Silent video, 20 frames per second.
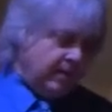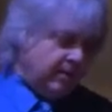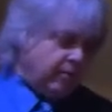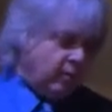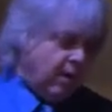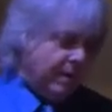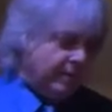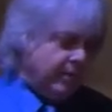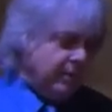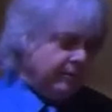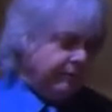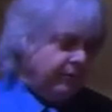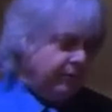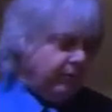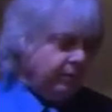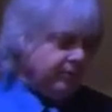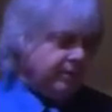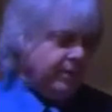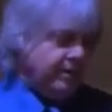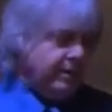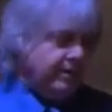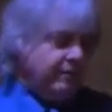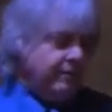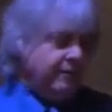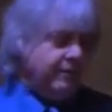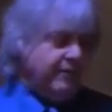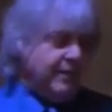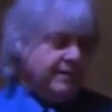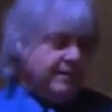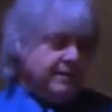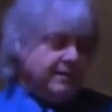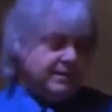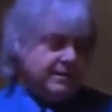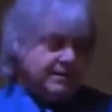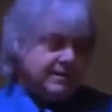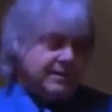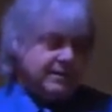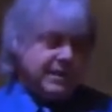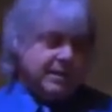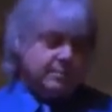Robert Fulton invented the
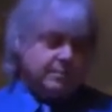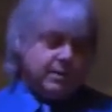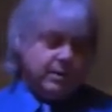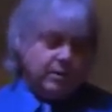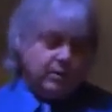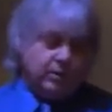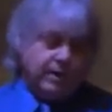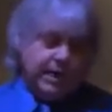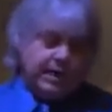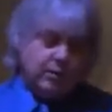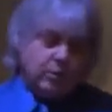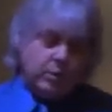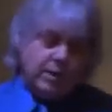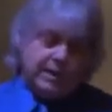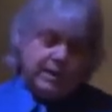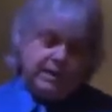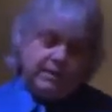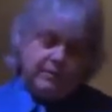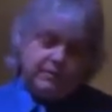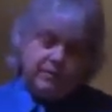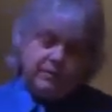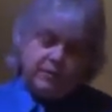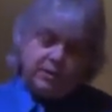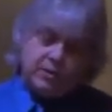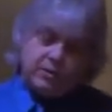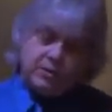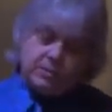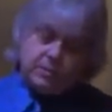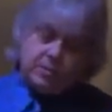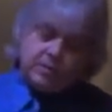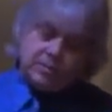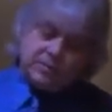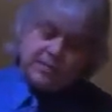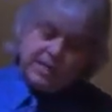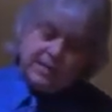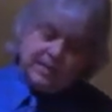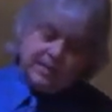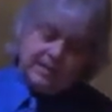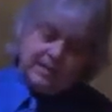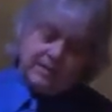steamboat, and when he first
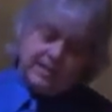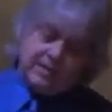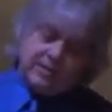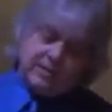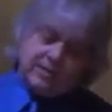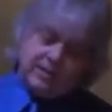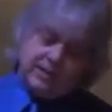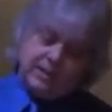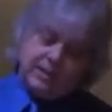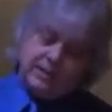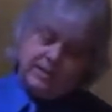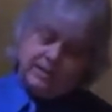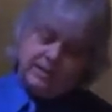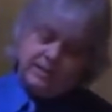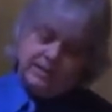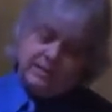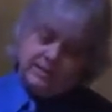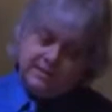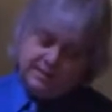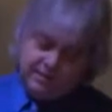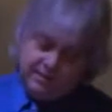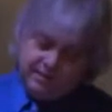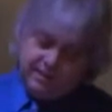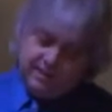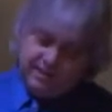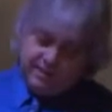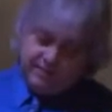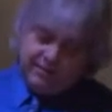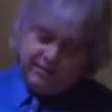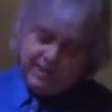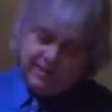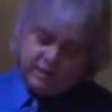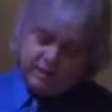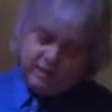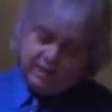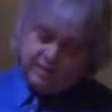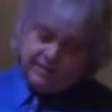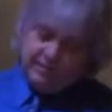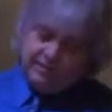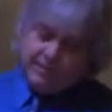presented his
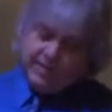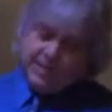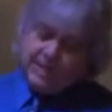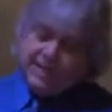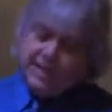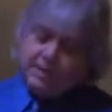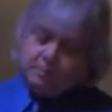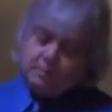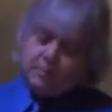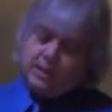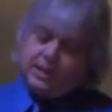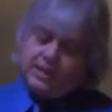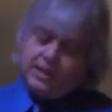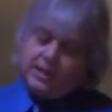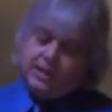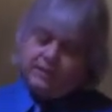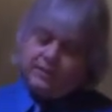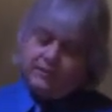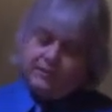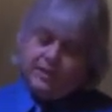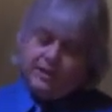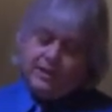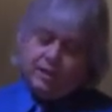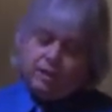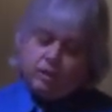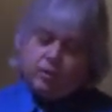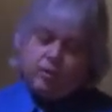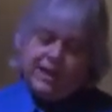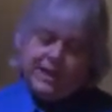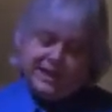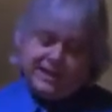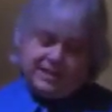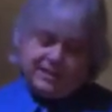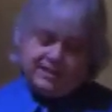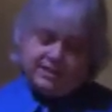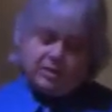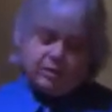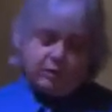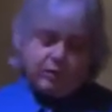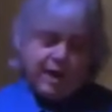invention, he had plenty of
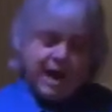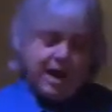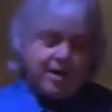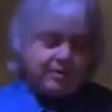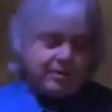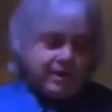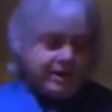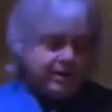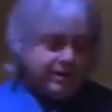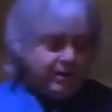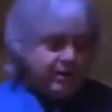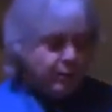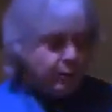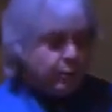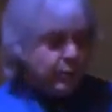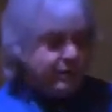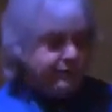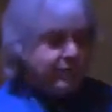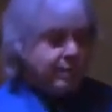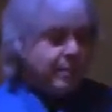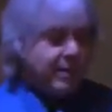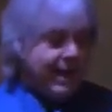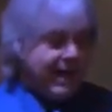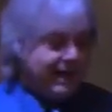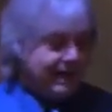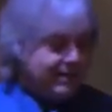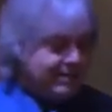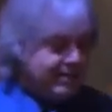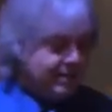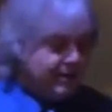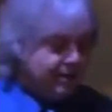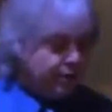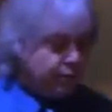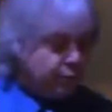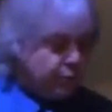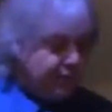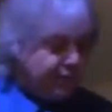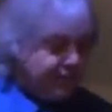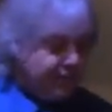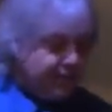critics crowded on the riverbanks, and the
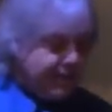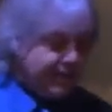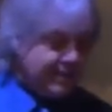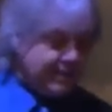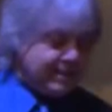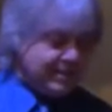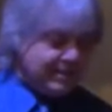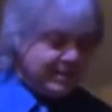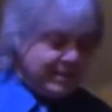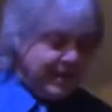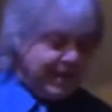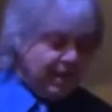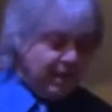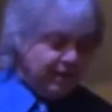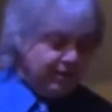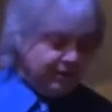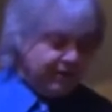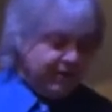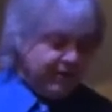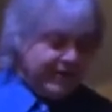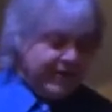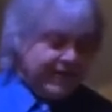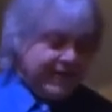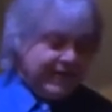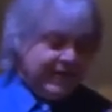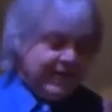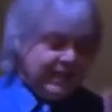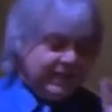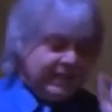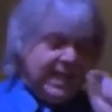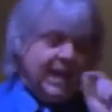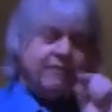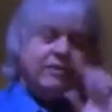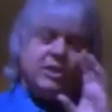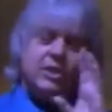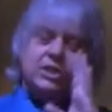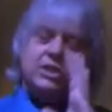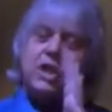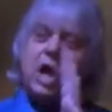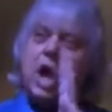critics yelled, "It'll
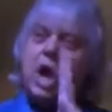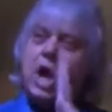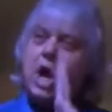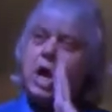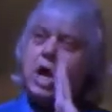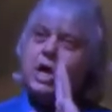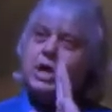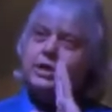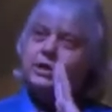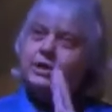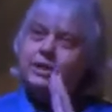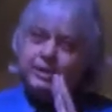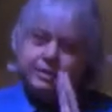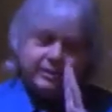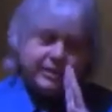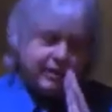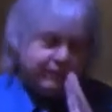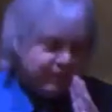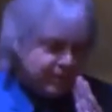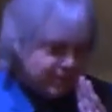never start, it'll never